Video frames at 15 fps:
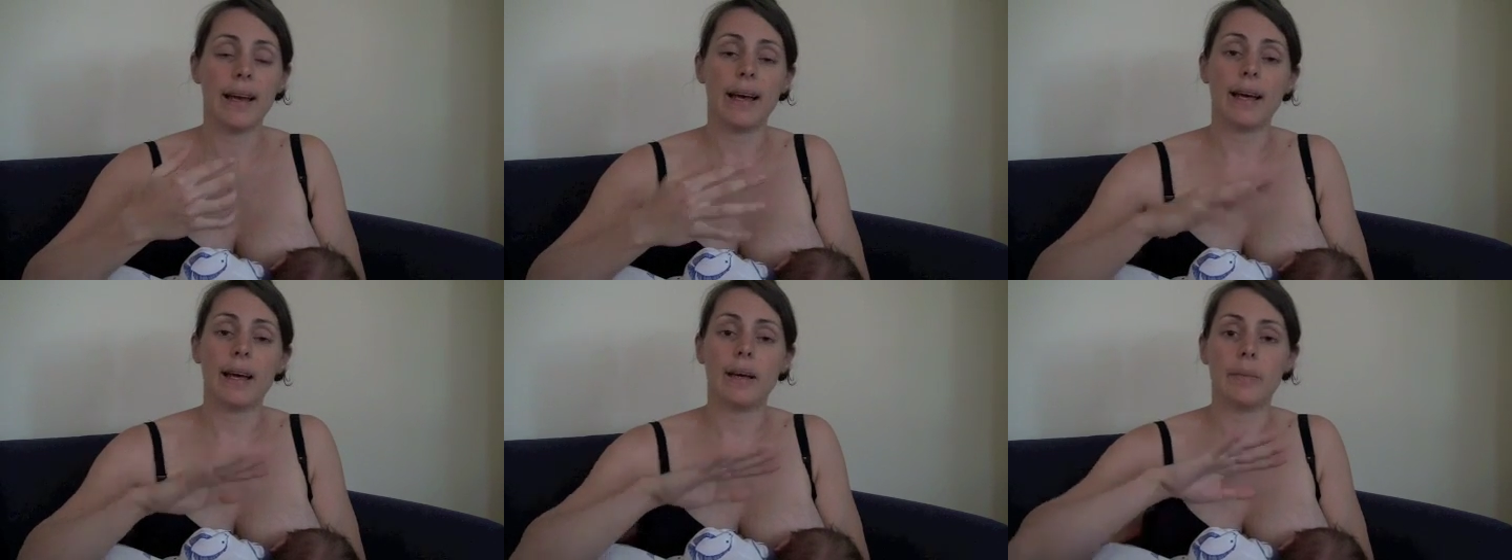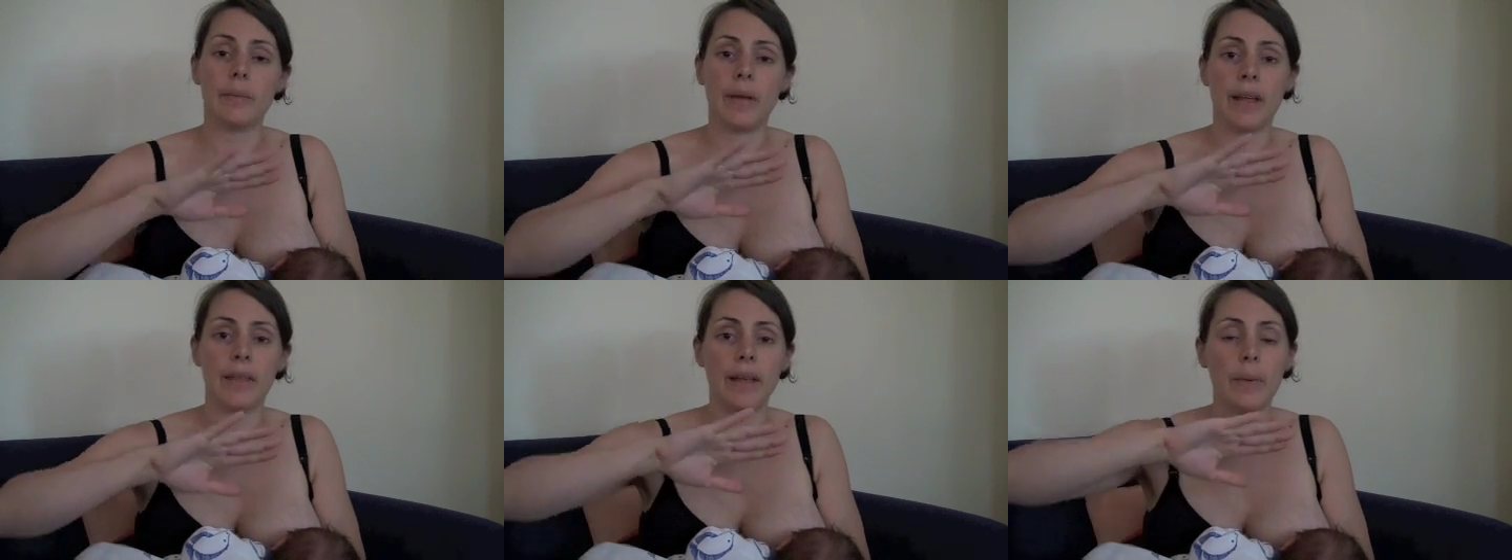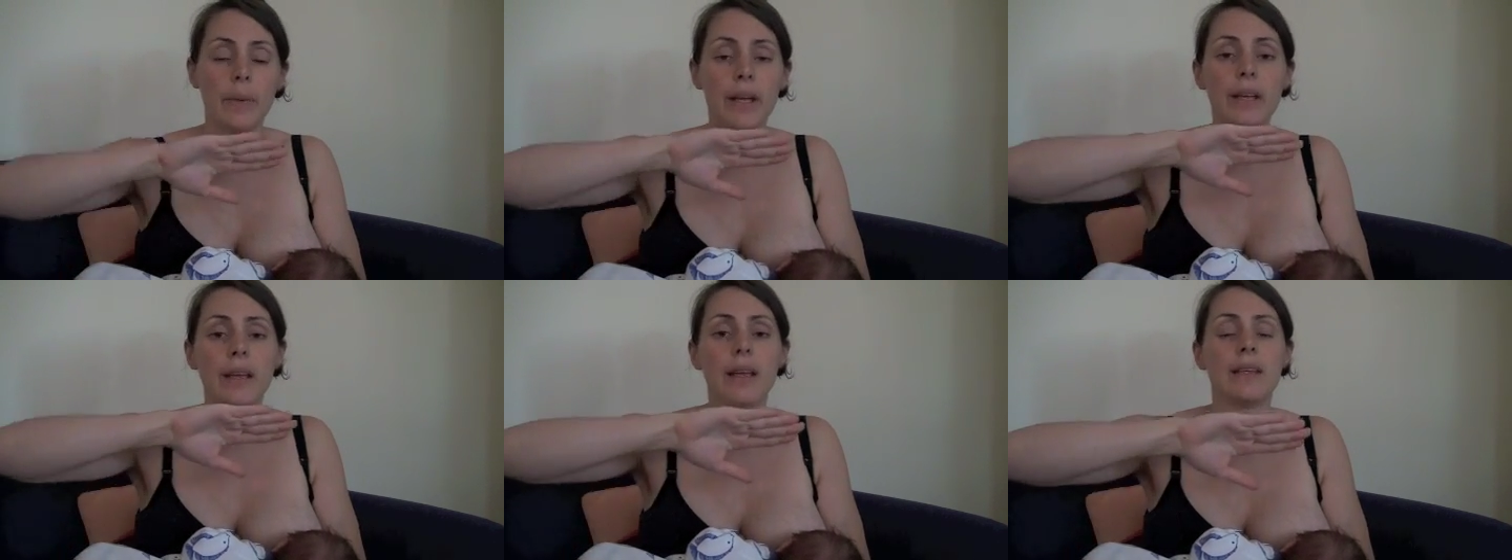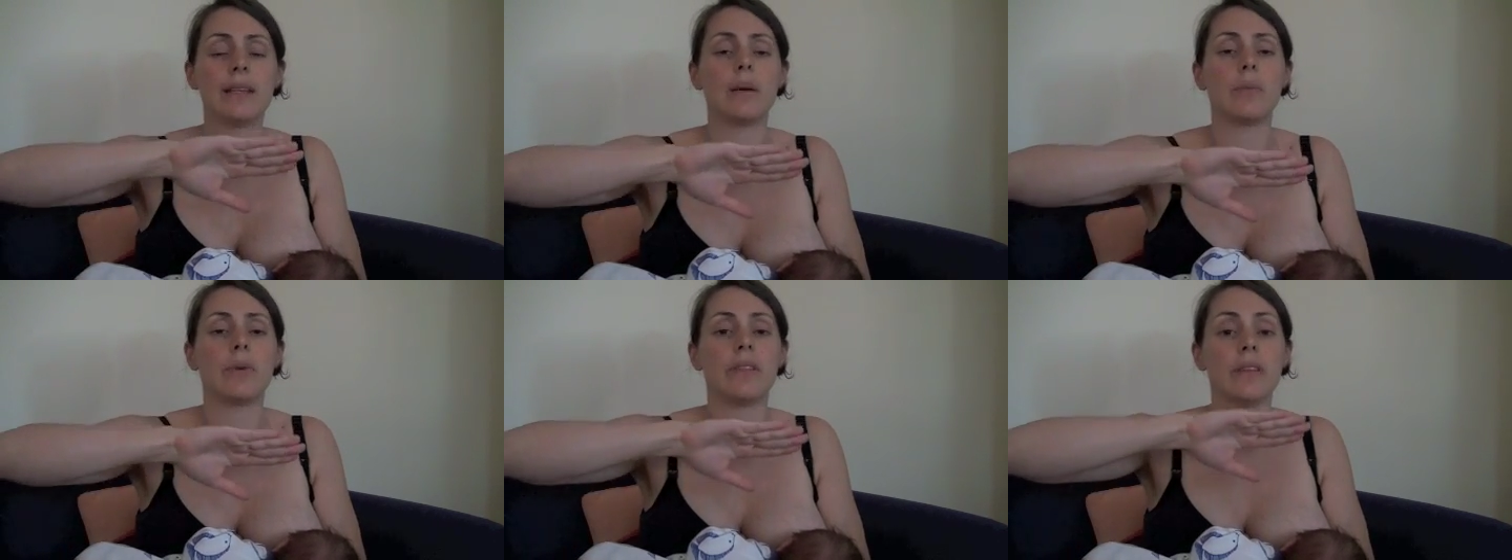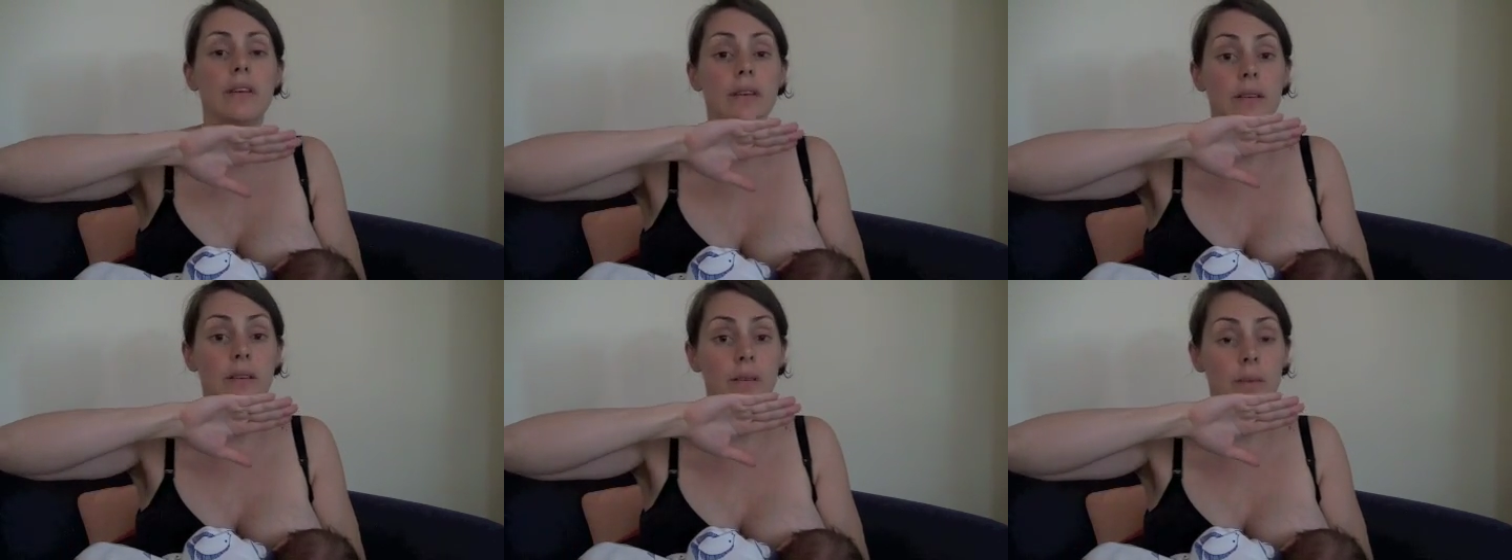and that way you end up with
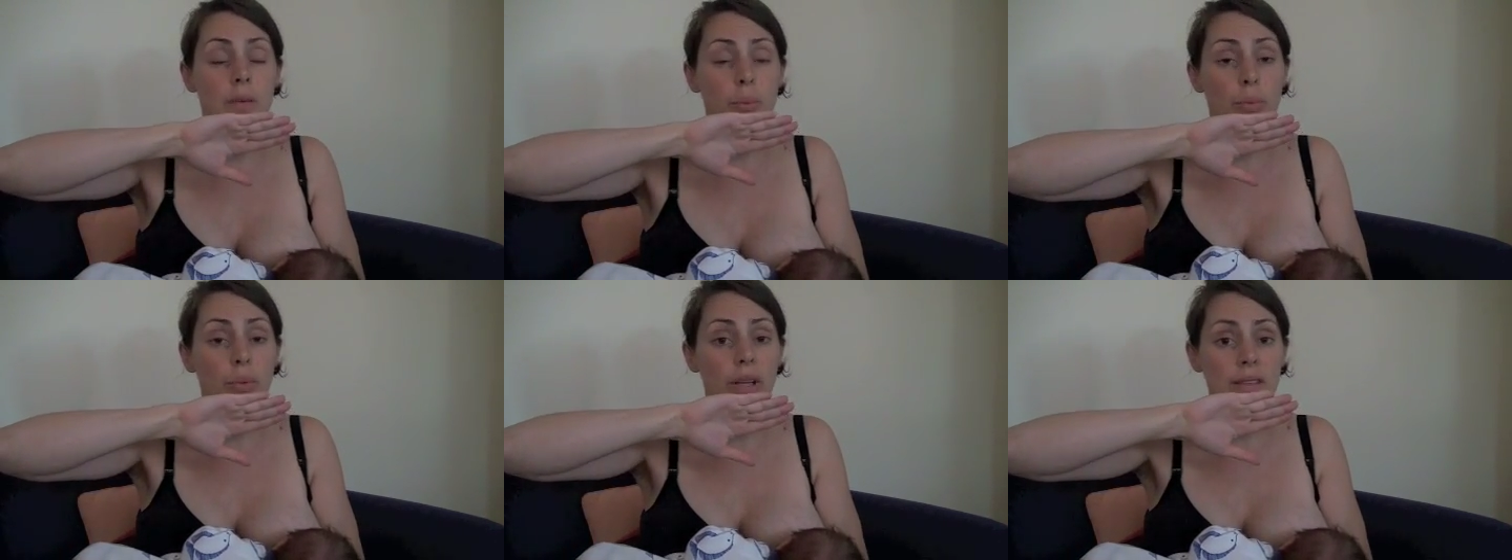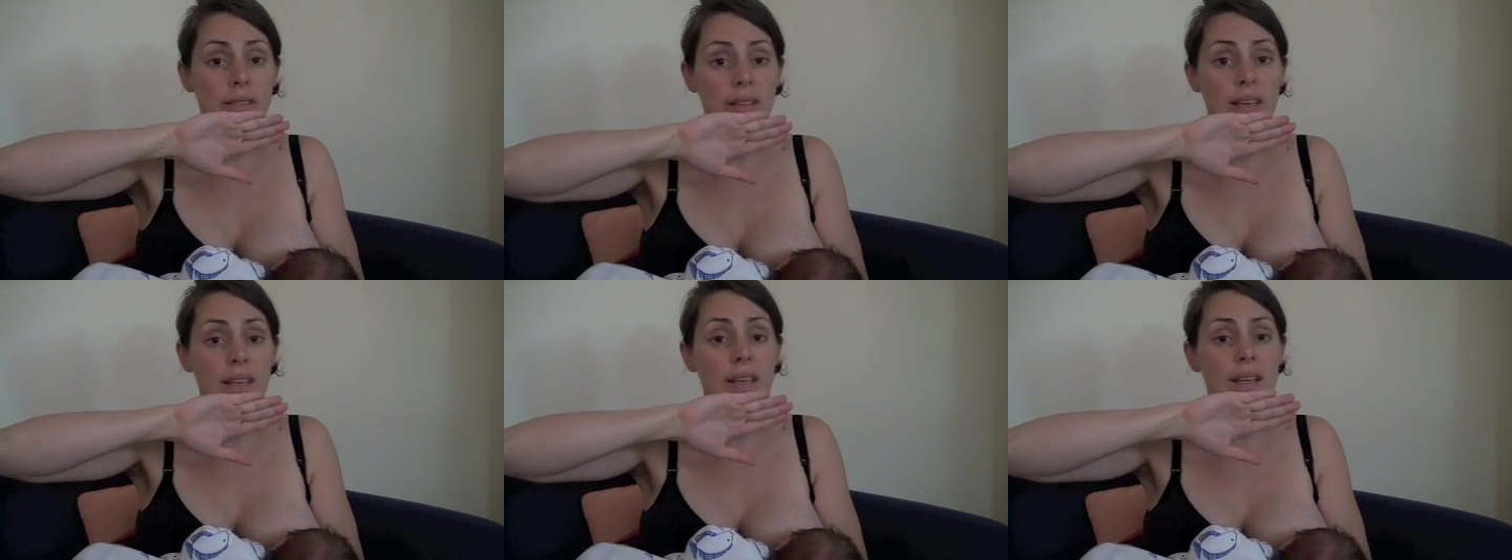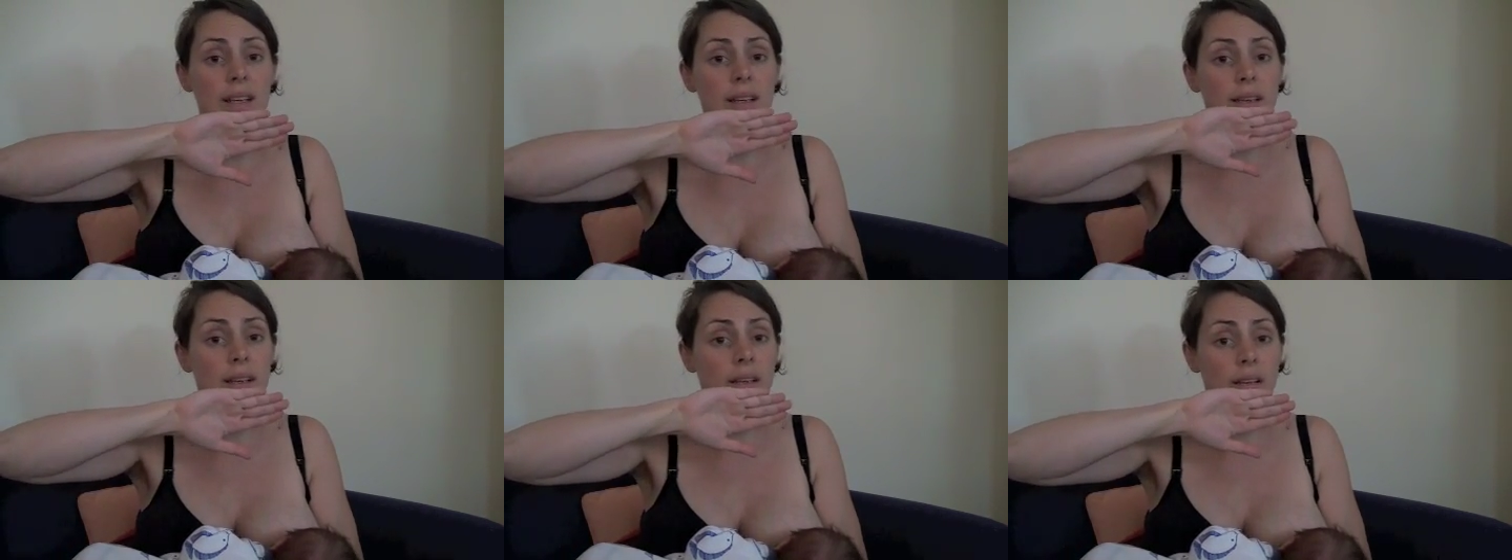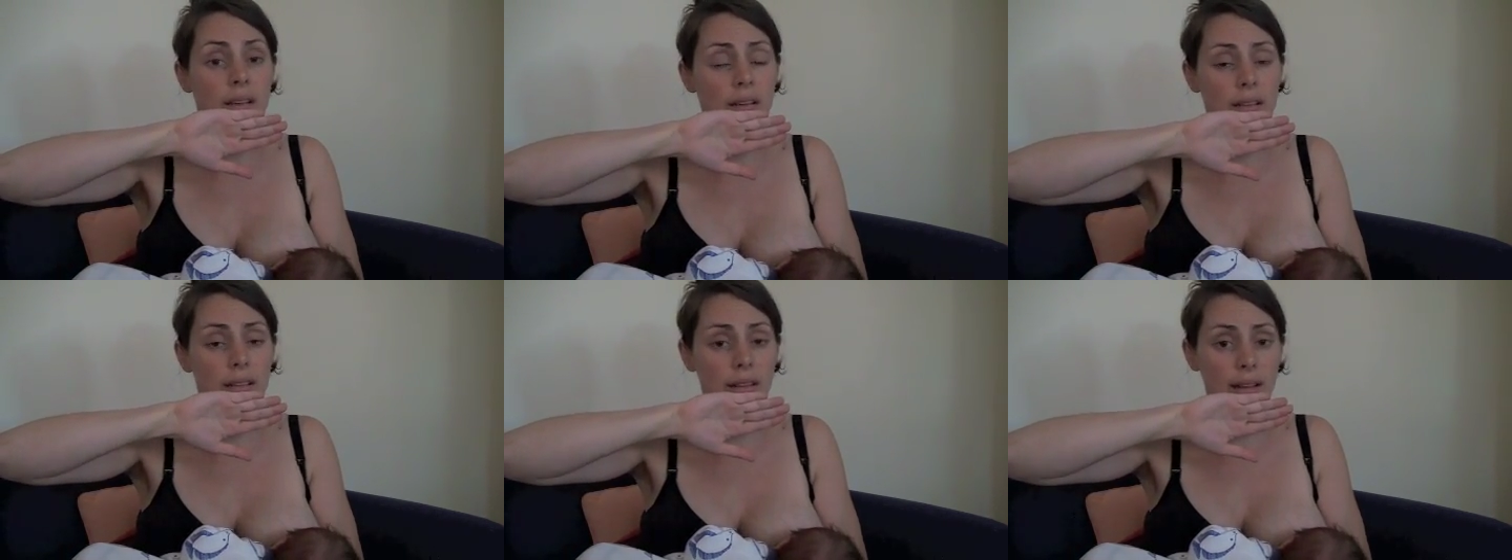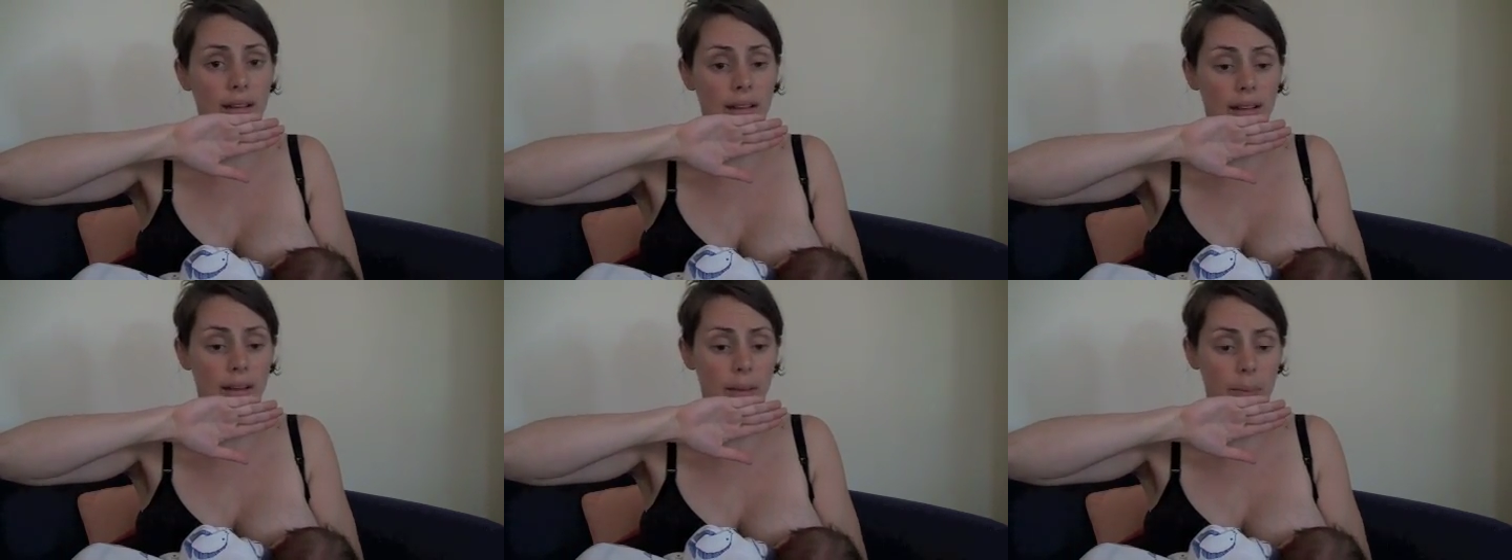the breast hitting
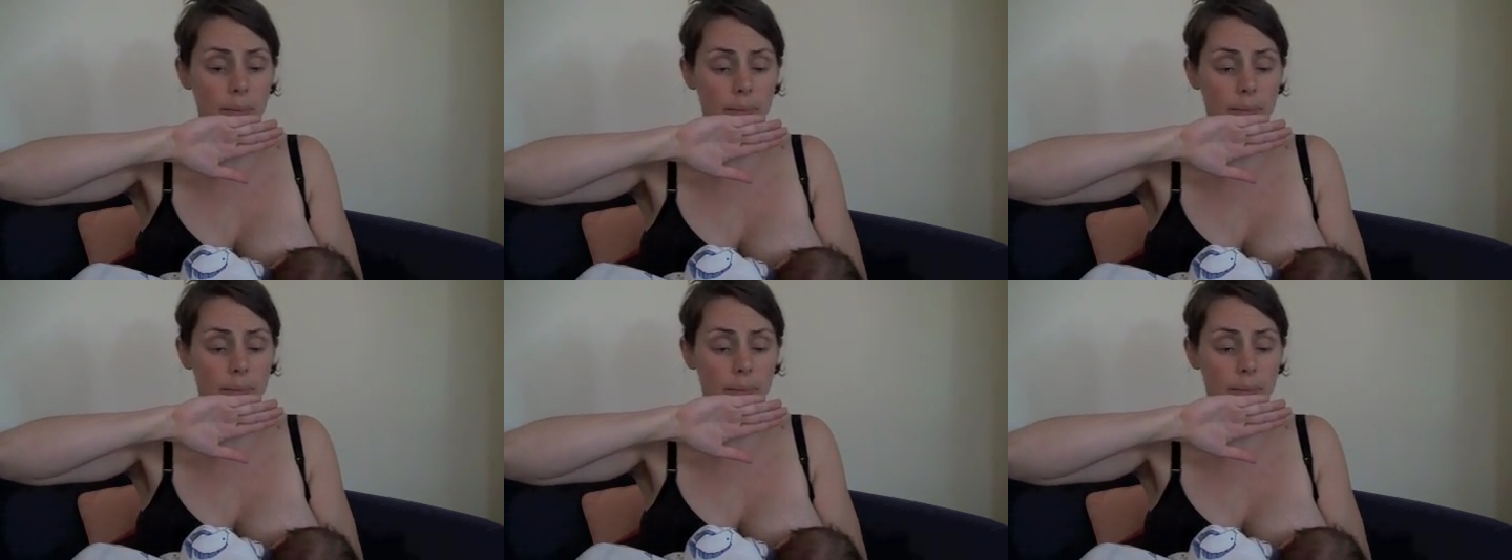the